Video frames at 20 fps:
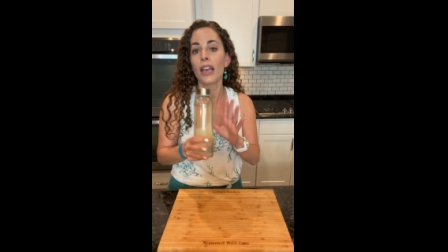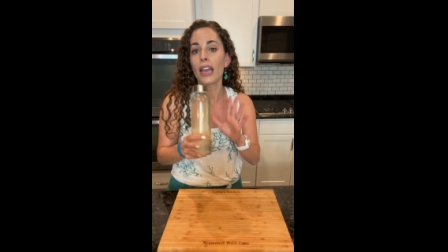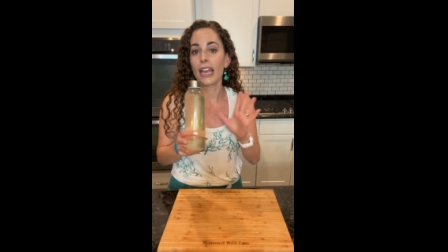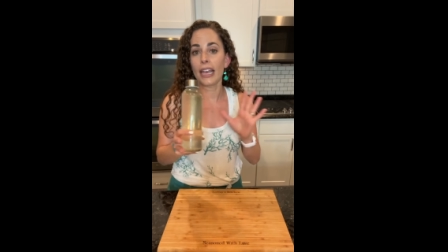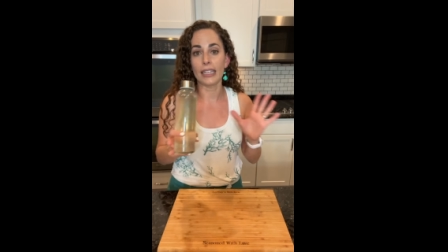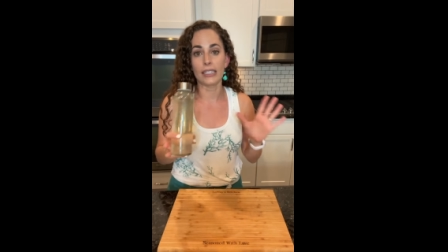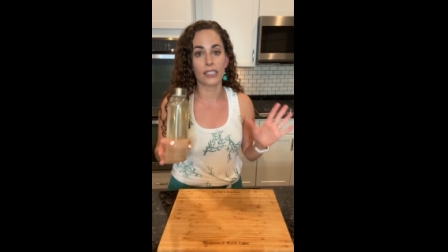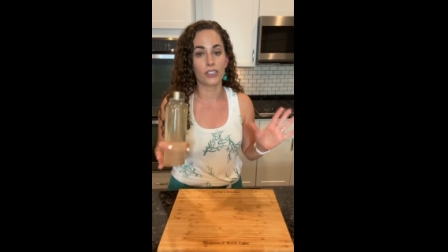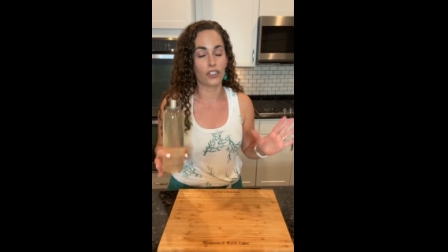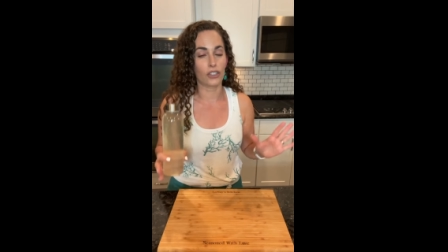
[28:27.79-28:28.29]

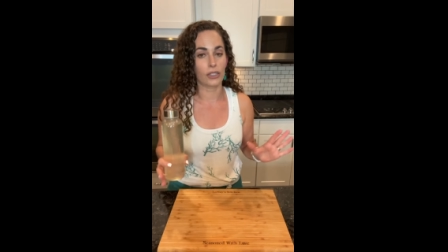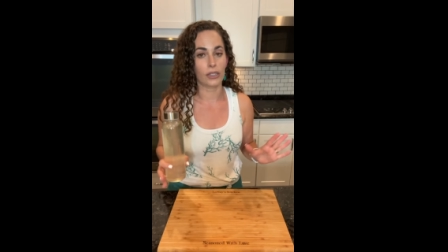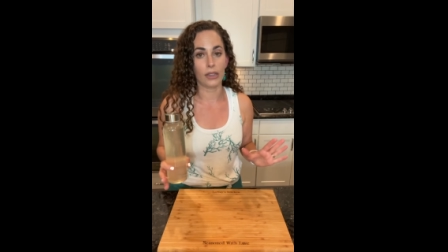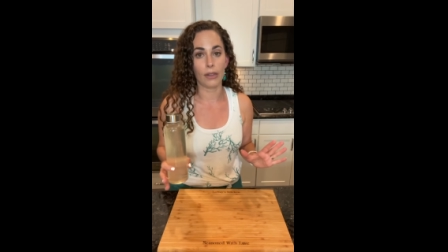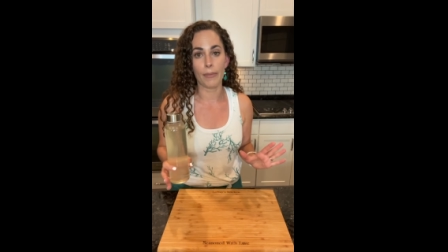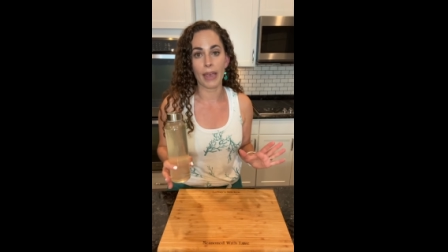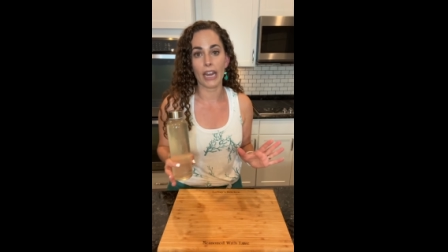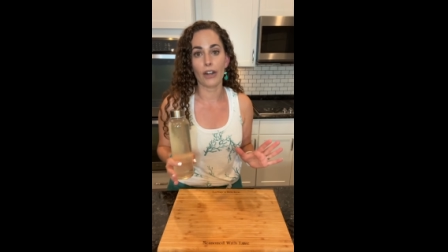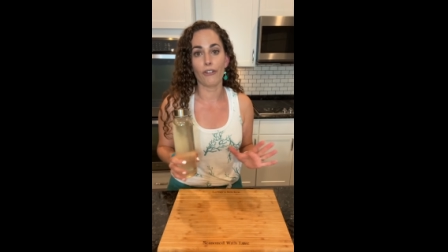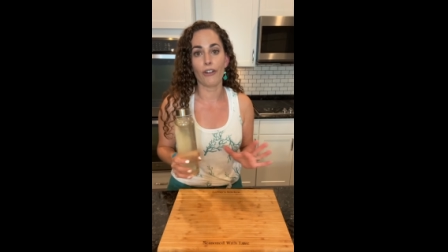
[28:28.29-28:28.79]
It's just
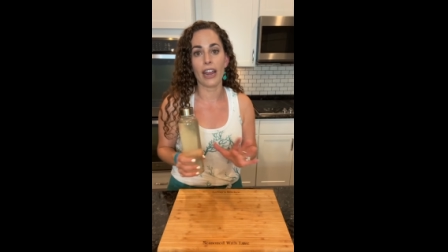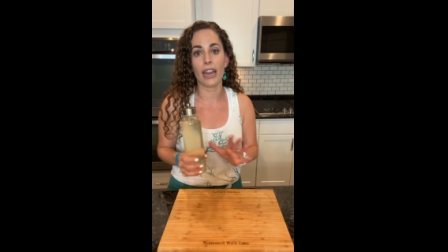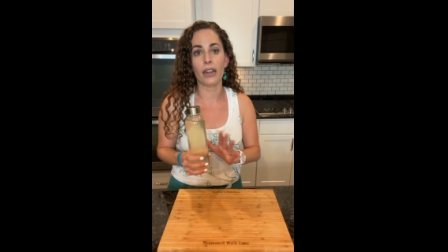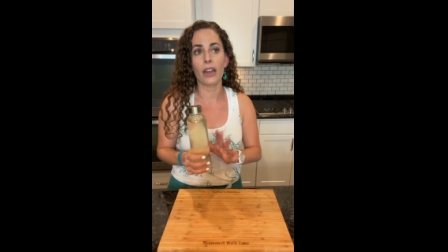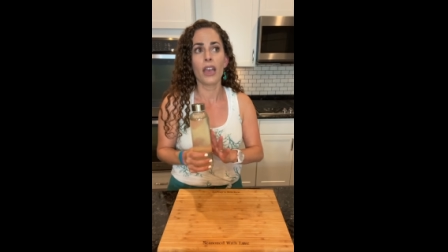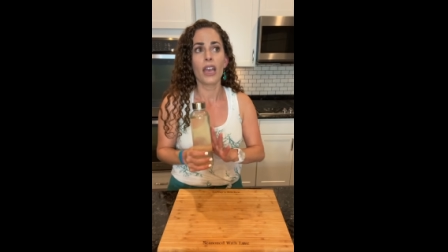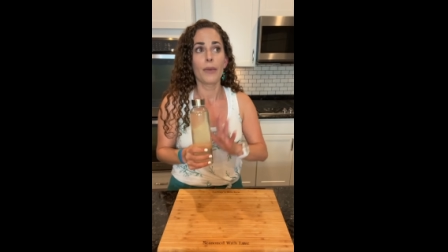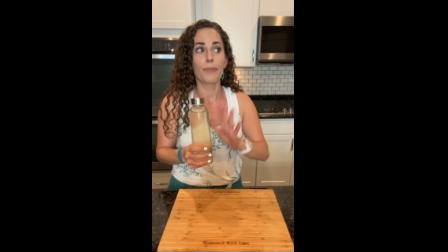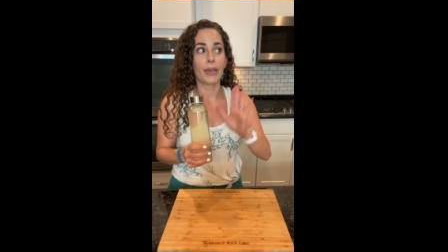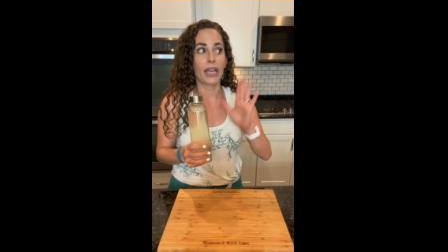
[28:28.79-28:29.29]

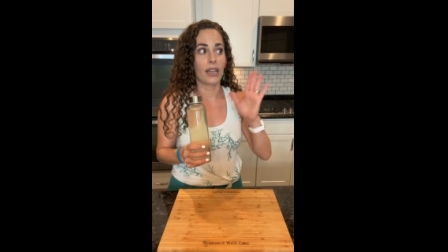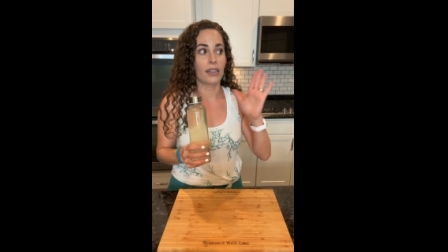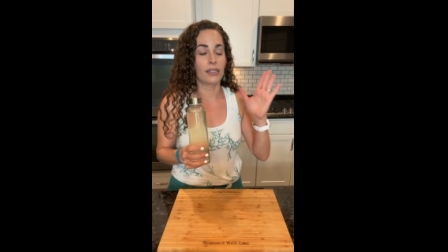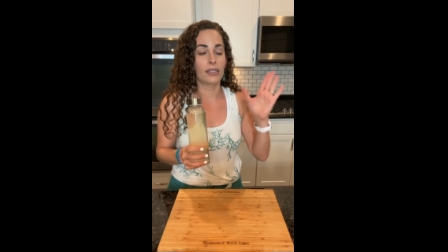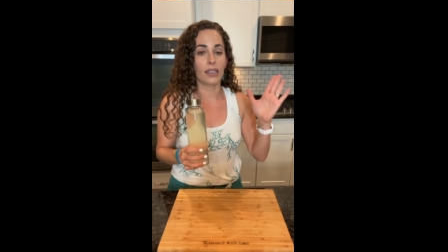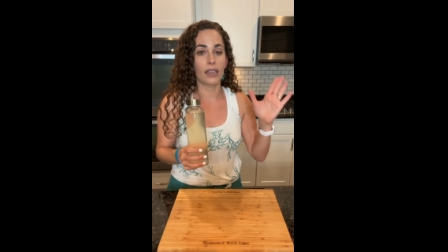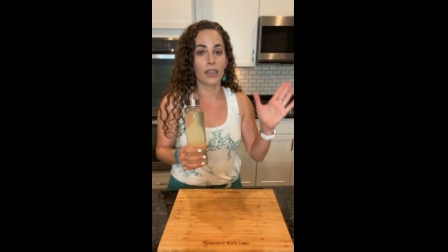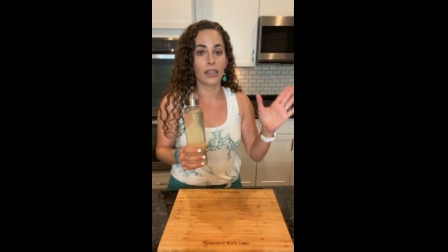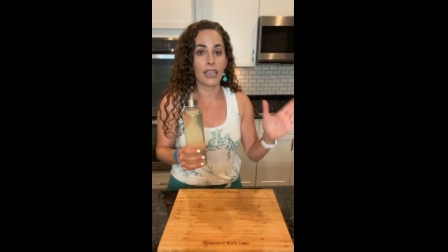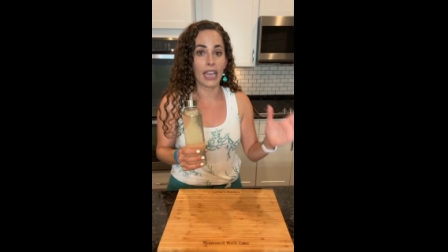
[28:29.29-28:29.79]
LaMayderade, because
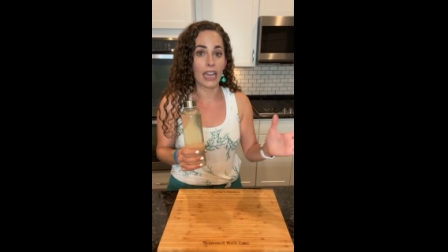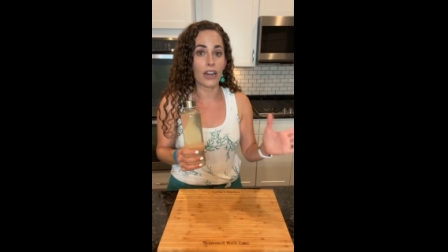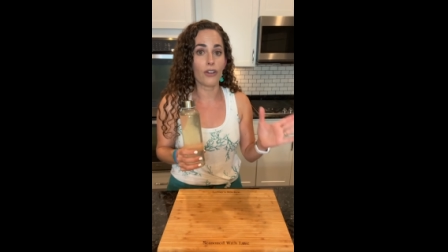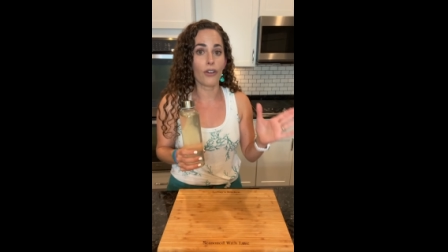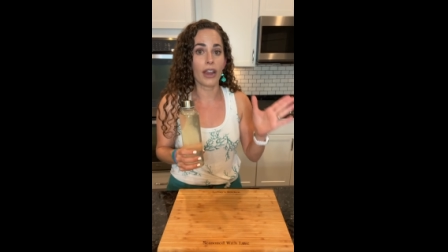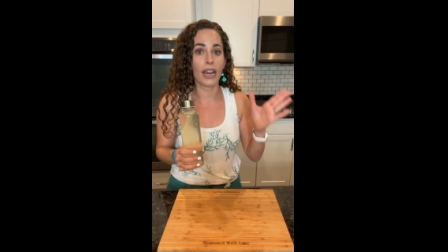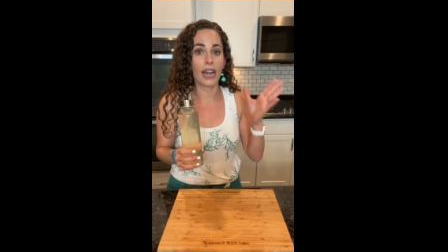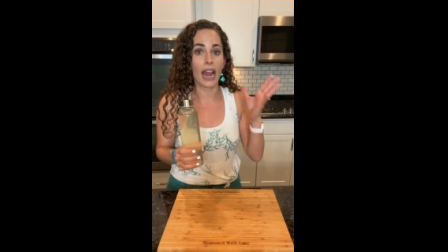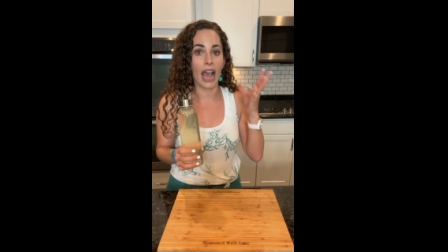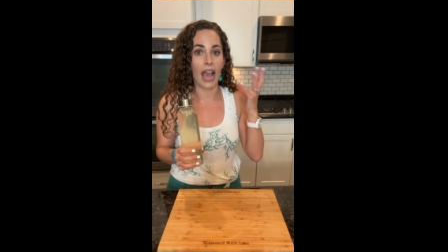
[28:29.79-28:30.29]

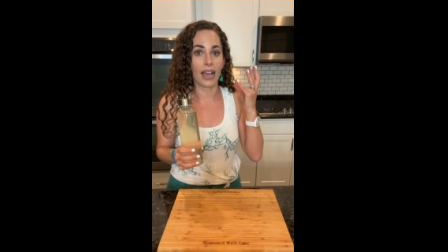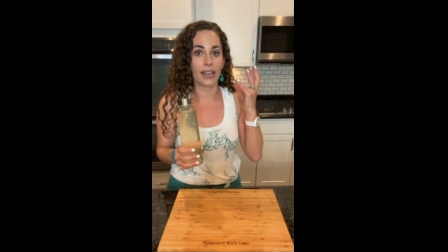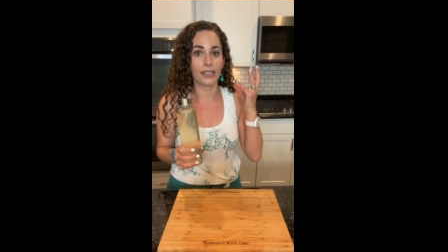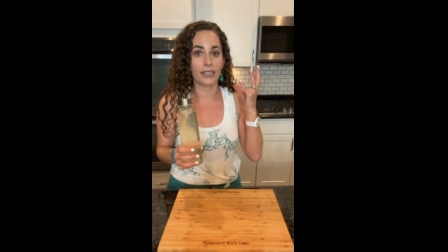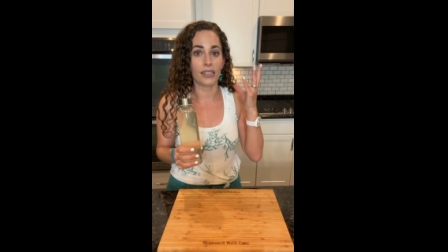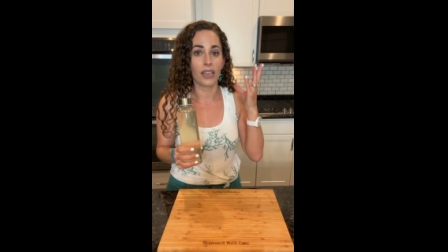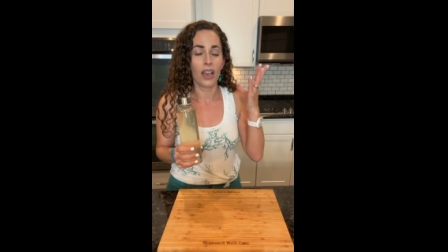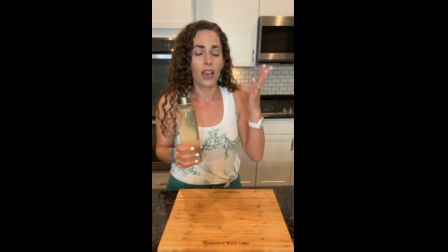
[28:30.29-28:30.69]
Gatorade has